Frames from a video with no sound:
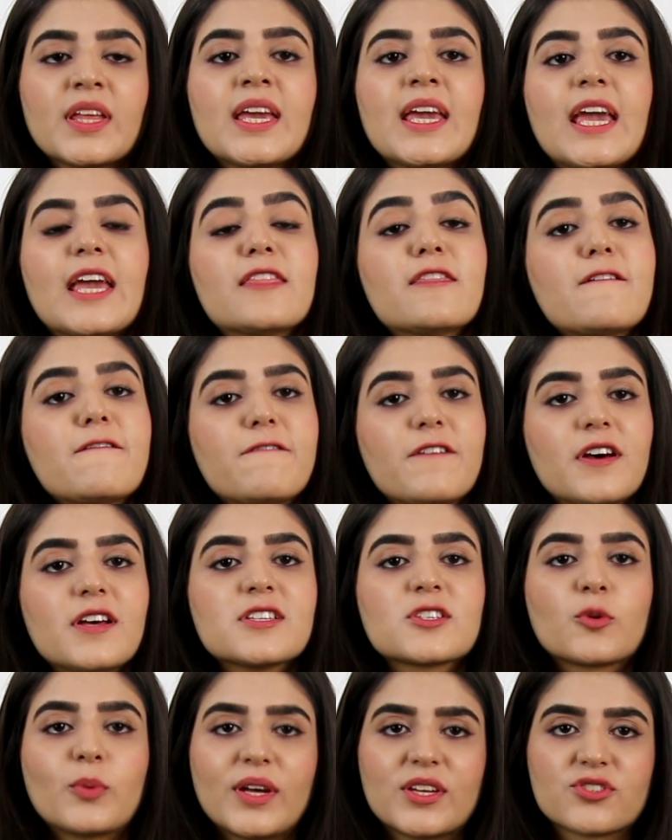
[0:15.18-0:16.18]
In the
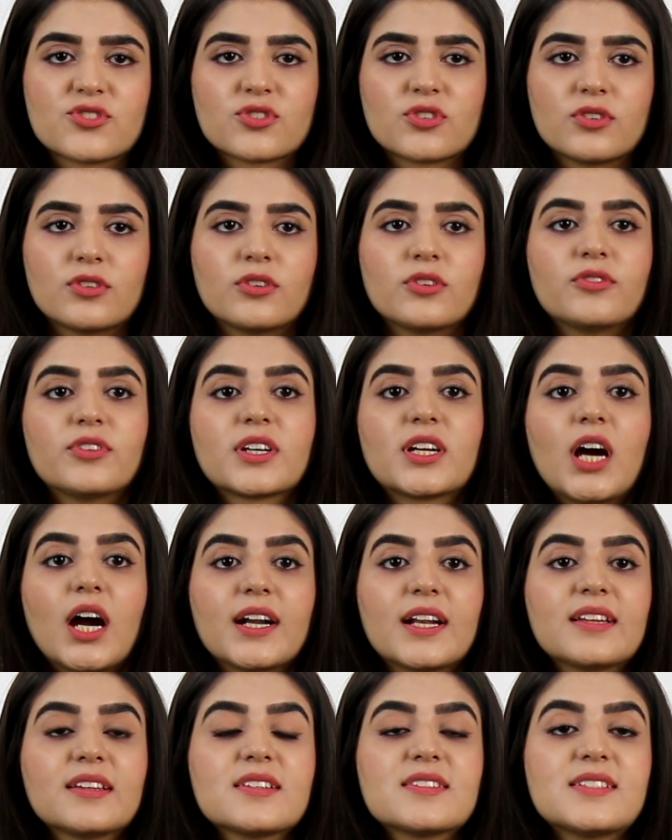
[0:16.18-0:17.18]
first question
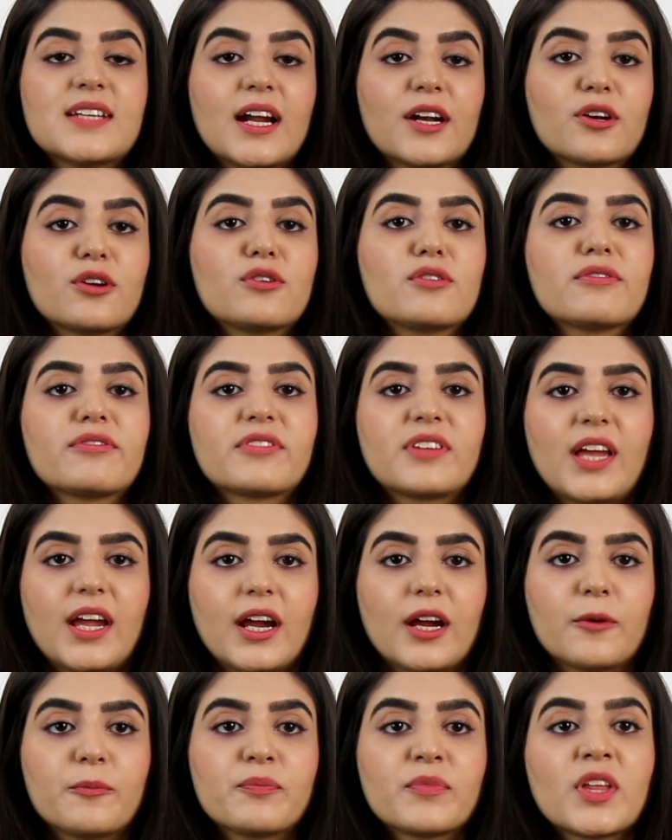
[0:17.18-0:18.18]
regarding the standard of
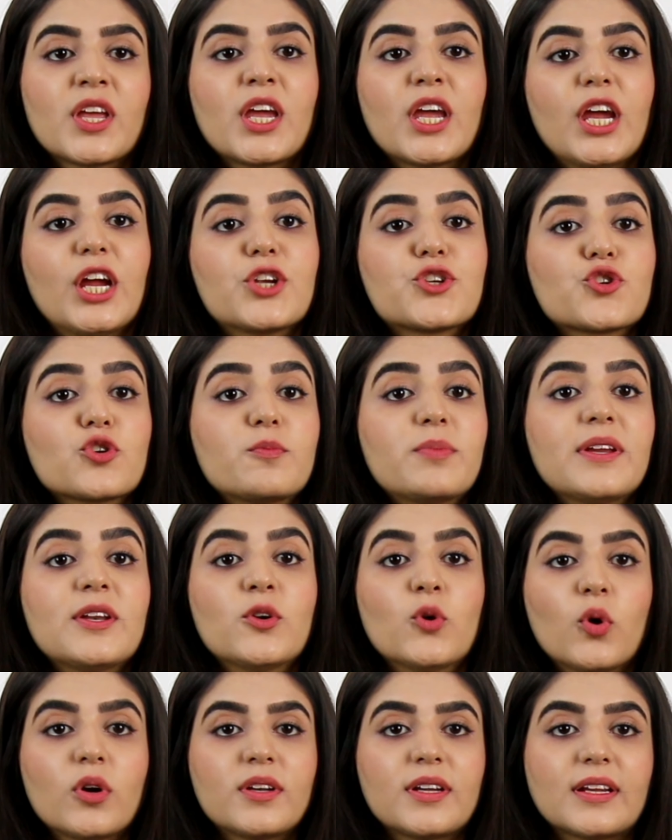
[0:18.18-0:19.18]
care, it should be
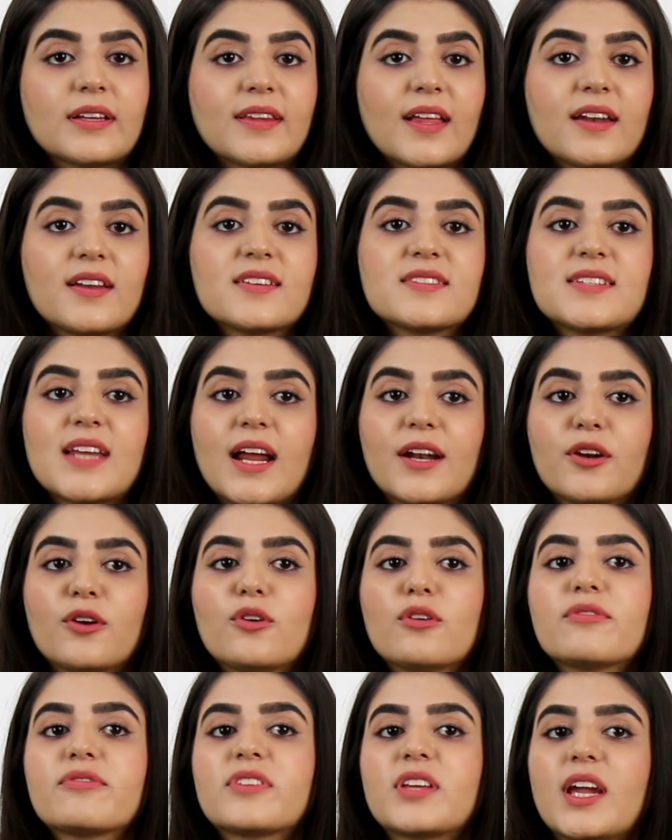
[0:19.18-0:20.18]
noted that the
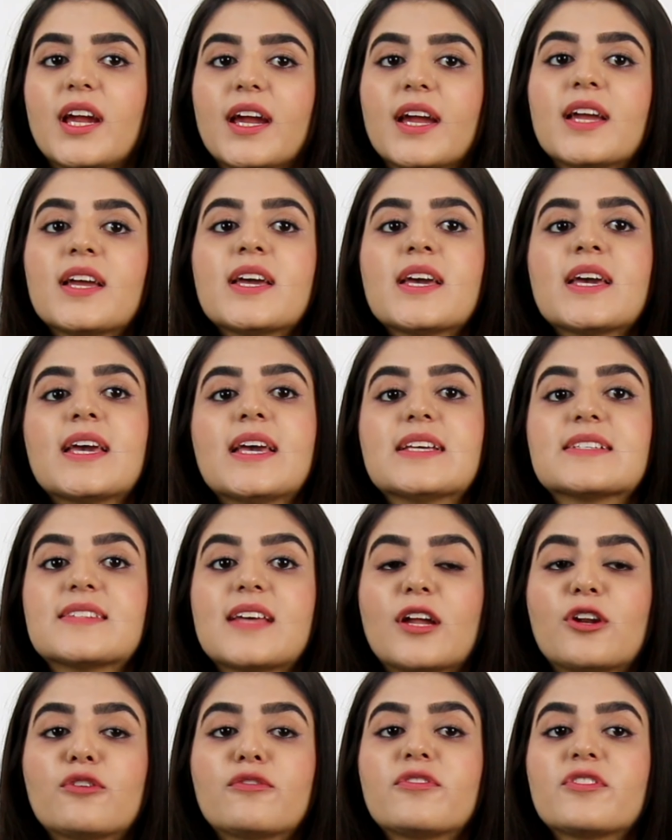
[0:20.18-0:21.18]
standard of care is
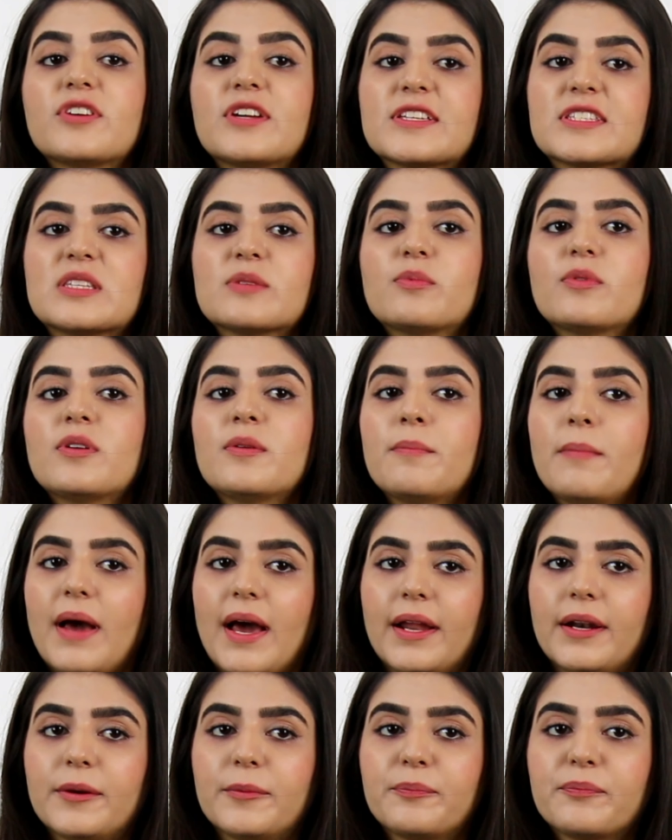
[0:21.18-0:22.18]
that of a reasonable
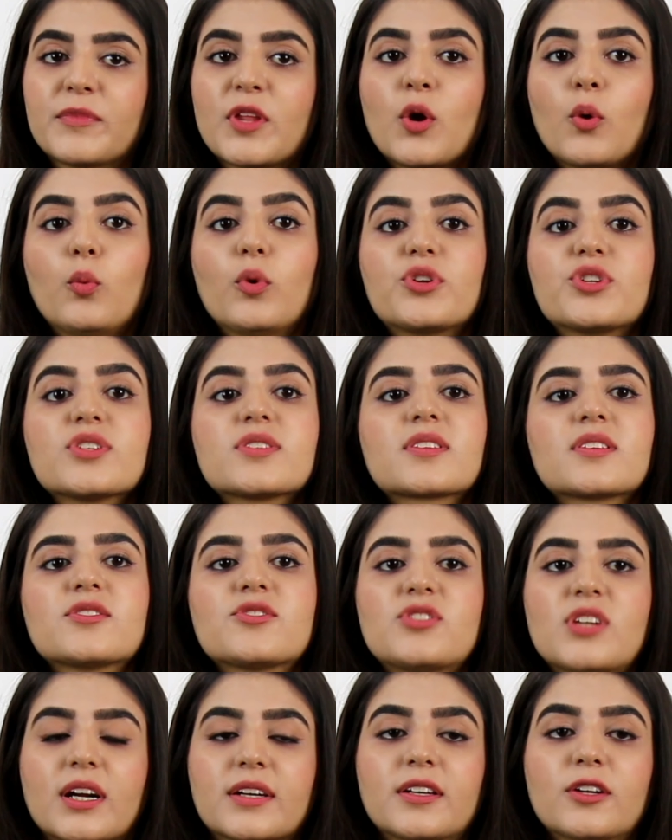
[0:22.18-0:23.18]
man, which is
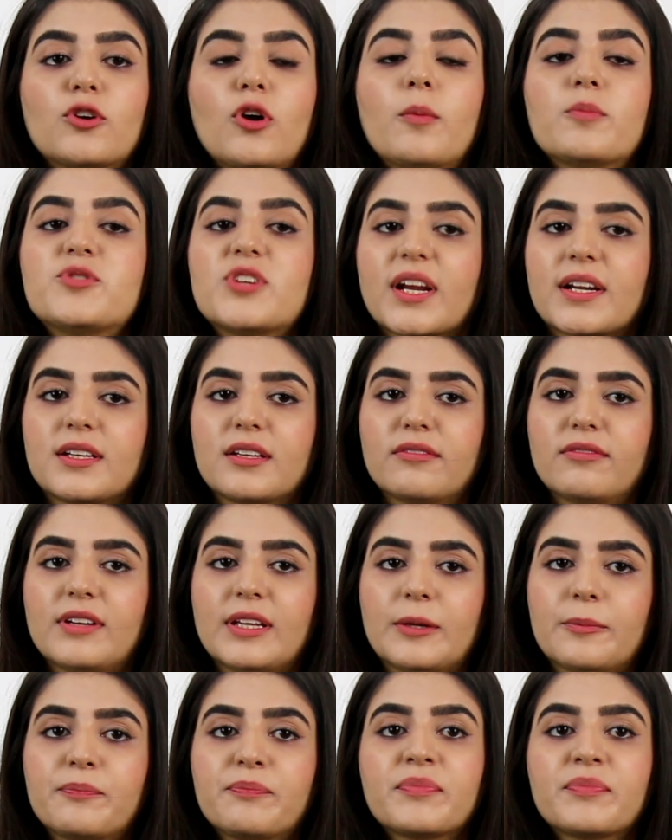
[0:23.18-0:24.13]
constructed objectively.